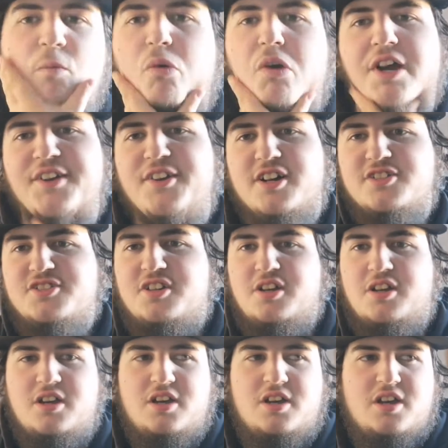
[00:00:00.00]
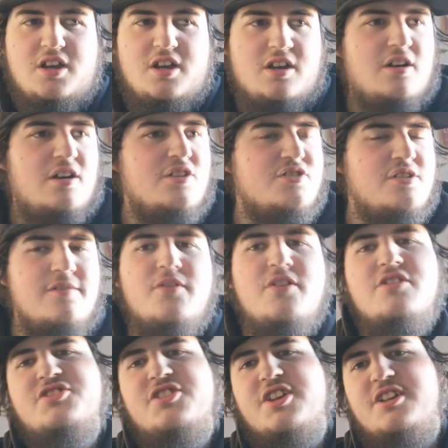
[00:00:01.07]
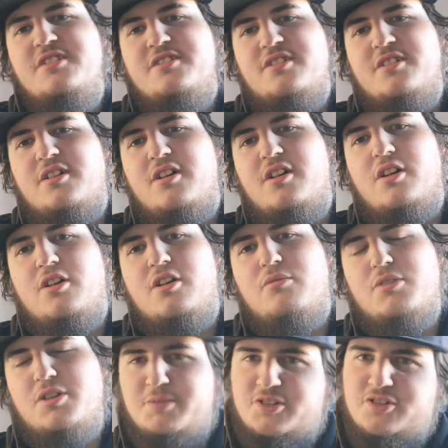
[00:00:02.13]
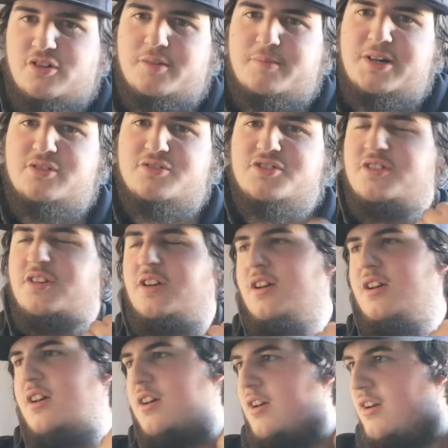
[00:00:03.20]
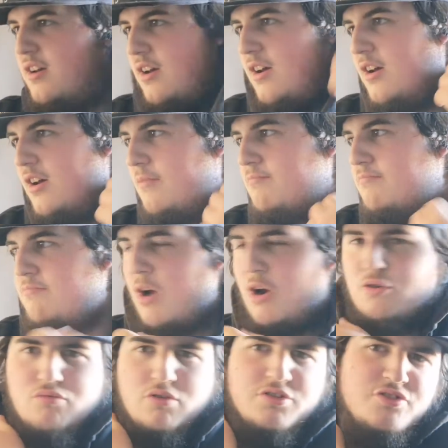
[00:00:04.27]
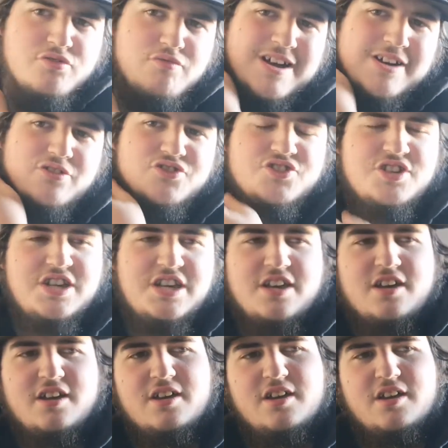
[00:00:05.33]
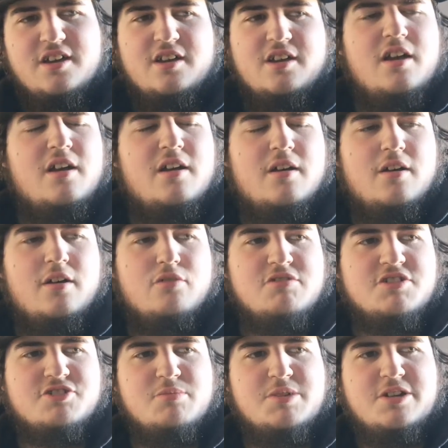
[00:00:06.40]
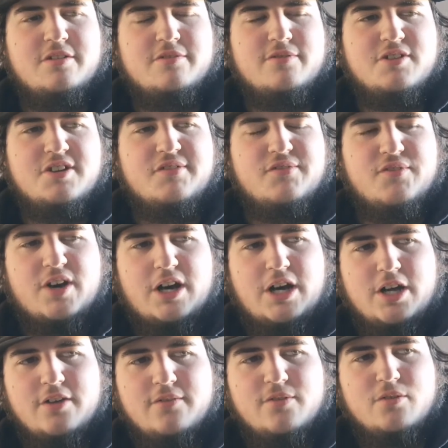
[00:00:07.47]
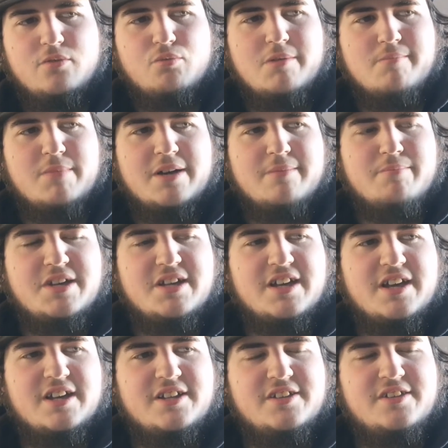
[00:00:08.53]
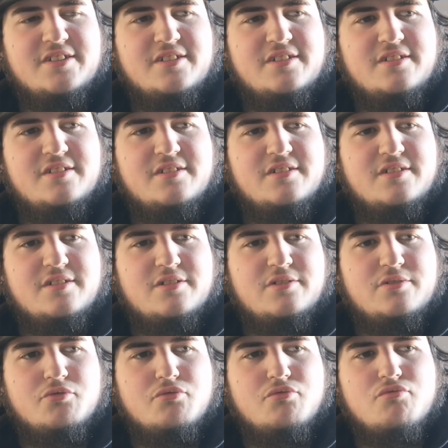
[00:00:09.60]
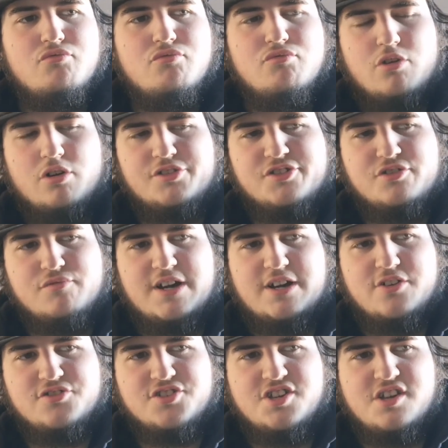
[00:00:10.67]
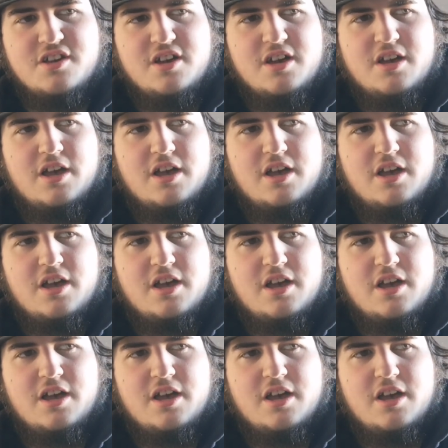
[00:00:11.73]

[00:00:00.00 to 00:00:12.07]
why not? So the first thing we're going to be talking about, Ronda Rousey, WrestleMania 35. We might be getting Ronda Rousey